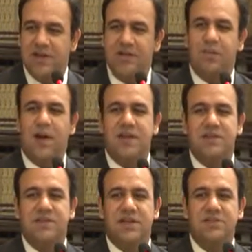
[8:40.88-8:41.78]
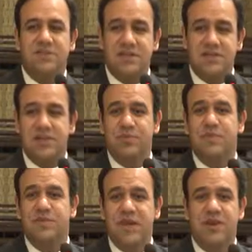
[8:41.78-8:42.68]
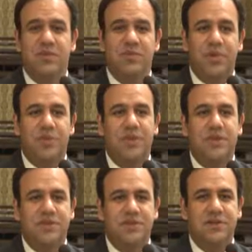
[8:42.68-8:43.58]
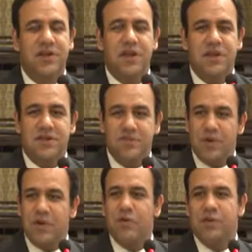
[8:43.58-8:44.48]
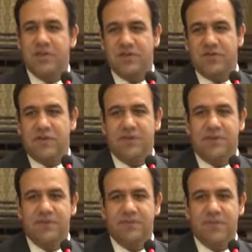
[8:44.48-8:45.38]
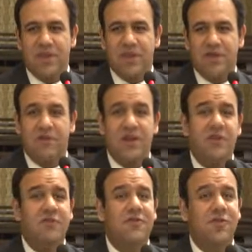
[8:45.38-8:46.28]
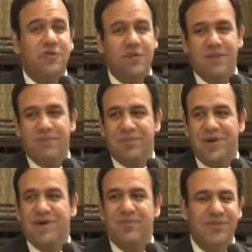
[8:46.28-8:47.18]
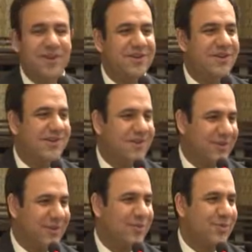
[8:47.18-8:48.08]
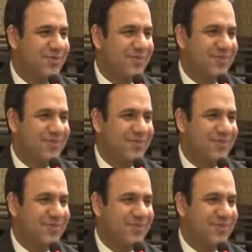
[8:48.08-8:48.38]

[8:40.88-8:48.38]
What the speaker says: In Pakistan, 60% of the population is below the age of 30. Very few of them are represented in this room.